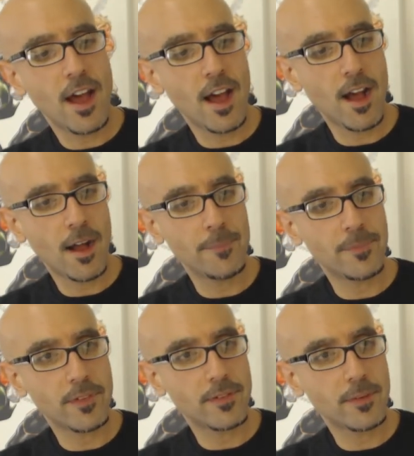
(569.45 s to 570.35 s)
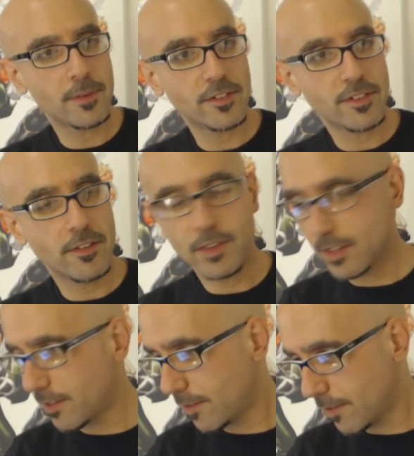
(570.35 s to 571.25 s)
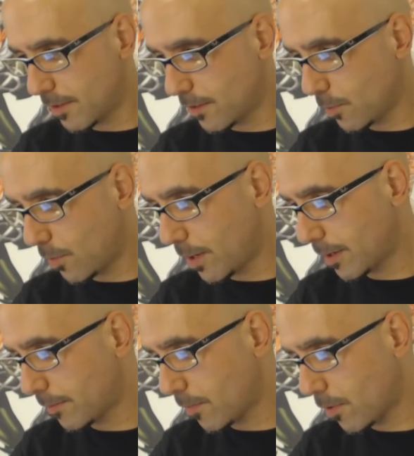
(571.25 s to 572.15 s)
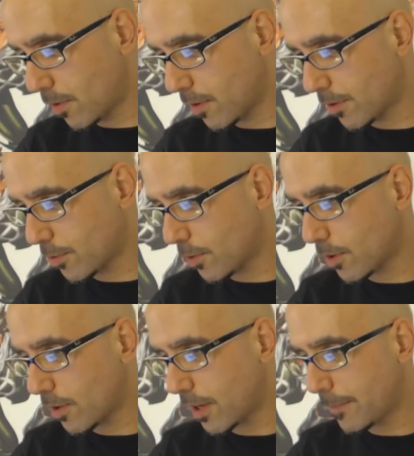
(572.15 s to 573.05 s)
Let me just give it one more twirl.